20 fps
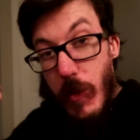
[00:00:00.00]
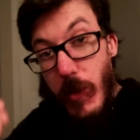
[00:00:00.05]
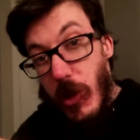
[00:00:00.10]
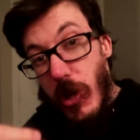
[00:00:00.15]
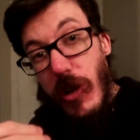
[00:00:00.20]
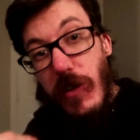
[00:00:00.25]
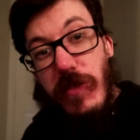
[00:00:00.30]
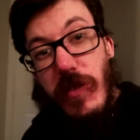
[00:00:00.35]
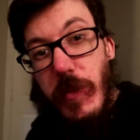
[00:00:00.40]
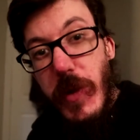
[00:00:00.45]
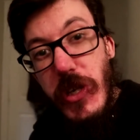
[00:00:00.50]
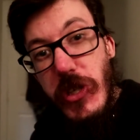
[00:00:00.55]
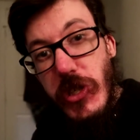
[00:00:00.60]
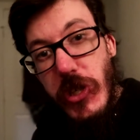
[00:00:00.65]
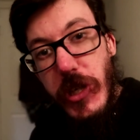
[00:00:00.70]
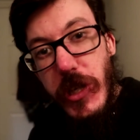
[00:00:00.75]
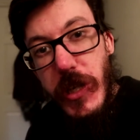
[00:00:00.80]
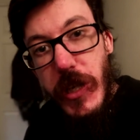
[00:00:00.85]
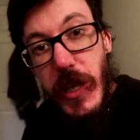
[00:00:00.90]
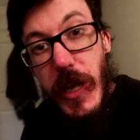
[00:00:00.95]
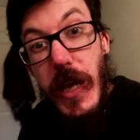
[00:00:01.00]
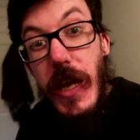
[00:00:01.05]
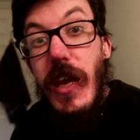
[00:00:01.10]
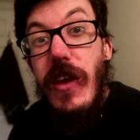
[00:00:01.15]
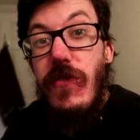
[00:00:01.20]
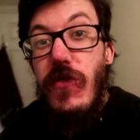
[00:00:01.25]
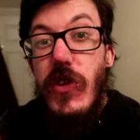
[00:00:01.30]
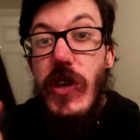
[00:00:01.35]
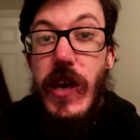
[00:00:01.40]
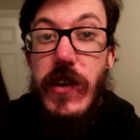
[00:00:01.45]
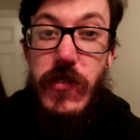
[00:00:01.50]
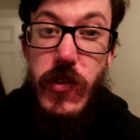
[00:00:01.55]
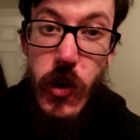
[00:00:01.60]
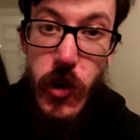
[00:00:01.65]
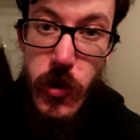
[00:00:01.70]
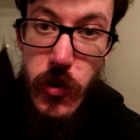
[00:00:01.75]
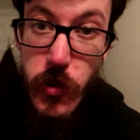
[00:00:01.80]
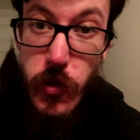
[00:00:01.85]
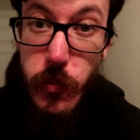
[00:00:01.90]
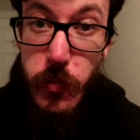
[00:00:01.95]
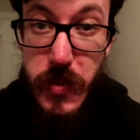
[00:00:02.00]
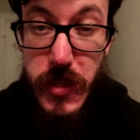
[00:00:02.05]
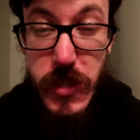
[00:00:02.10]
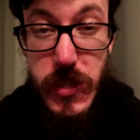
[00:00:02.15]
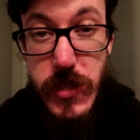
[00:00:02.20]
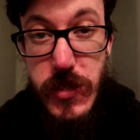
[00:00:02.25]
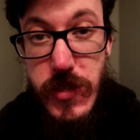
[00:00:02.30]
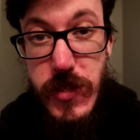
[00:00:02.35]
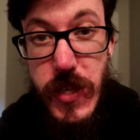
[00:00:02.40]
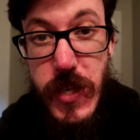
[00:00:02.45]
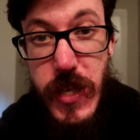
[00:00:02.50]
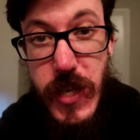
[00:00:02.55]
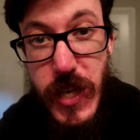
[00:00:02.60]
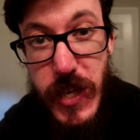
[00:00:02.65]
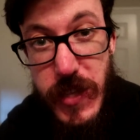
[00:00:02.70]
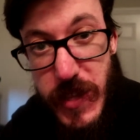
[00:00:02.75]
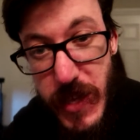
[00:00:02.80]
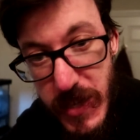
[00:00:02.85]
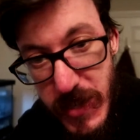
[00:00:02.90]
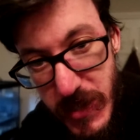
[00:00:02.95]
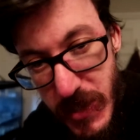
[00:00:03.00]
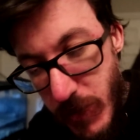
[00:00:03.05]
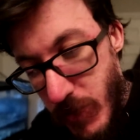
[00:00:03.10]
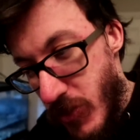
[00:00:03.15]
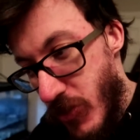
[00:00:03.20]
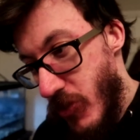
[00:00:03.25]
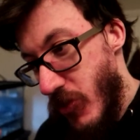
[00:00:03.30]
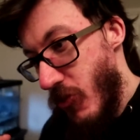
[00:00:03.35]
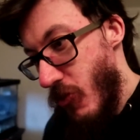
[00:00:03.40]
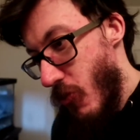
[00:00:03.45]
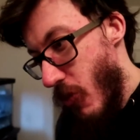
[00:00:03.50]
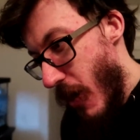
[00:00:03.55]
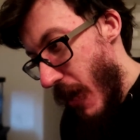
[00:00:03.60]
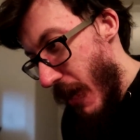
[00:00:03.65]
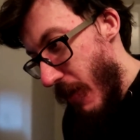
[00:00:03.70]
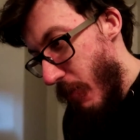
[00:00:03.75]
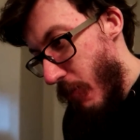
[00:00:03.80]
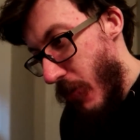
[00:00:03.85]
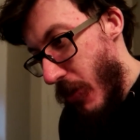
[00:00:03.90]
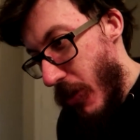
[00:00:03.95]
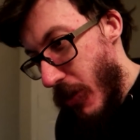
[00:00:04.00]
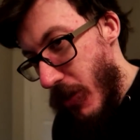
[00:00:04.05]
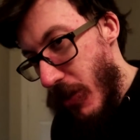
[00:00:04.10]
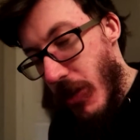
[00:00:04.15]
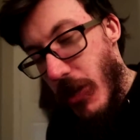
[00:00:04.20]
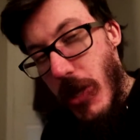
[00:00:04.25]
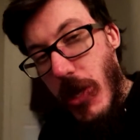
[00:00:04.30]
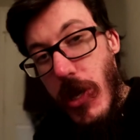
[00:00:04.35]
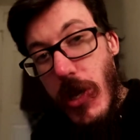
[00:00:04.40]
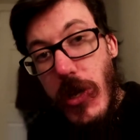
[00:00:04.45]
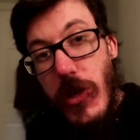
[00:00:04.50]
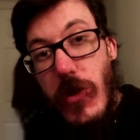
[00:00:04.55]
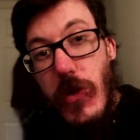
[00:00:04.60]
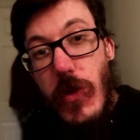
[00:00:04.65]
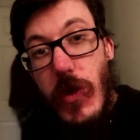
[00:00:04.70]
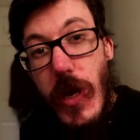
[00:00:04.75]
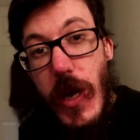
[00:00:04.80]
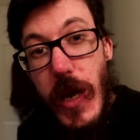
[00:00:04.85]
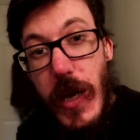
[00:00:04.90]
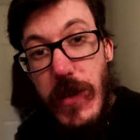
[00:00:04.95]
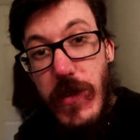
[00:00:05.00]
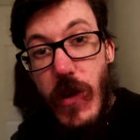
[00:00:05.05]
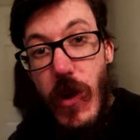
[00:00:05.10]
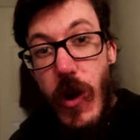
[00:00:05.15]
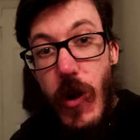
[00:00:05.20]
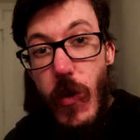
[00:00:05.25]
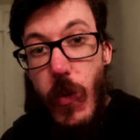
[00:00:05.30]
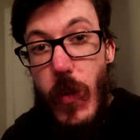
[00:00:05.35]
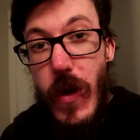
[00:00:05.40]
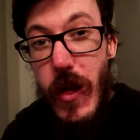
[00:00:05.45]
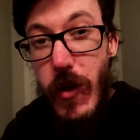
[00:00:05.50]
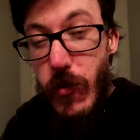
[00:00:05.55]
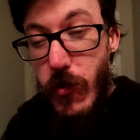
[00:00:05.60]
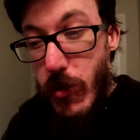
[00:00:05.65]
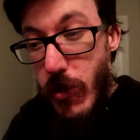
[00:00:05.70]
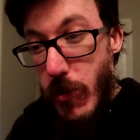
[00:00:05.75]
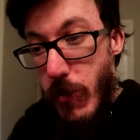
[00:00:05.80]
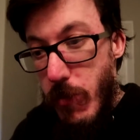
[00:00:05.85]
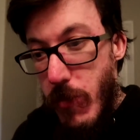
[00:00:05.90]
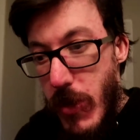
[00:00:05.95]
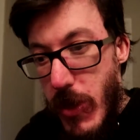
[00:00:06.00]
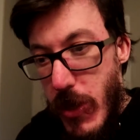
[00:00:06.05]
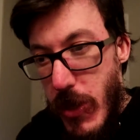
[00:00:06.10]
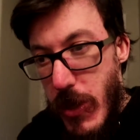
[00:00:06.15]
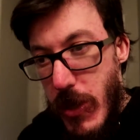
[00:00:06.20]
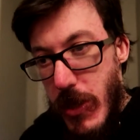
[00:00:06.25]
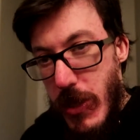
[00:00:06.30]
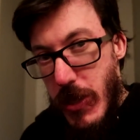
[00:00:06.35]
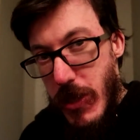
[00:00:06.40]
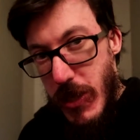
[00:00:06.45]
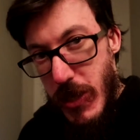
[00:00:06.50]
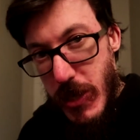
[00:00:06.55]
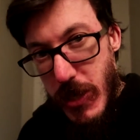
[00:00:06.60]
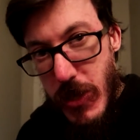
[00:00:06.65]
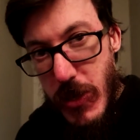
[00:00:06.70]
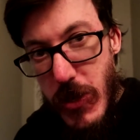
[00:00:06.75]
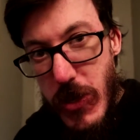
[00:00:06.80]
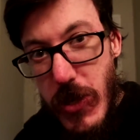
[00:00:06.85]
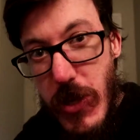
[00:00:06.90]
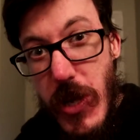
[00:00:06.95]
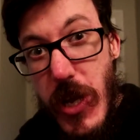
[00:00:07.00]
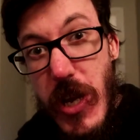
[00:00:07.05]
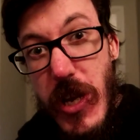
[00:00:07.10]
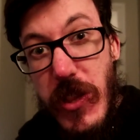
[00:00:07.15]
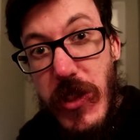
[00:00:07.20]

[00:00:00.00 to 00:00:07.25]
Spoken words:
come along for my journey today. If you guys are new, please hit that subscribe button. You guys are welcome here.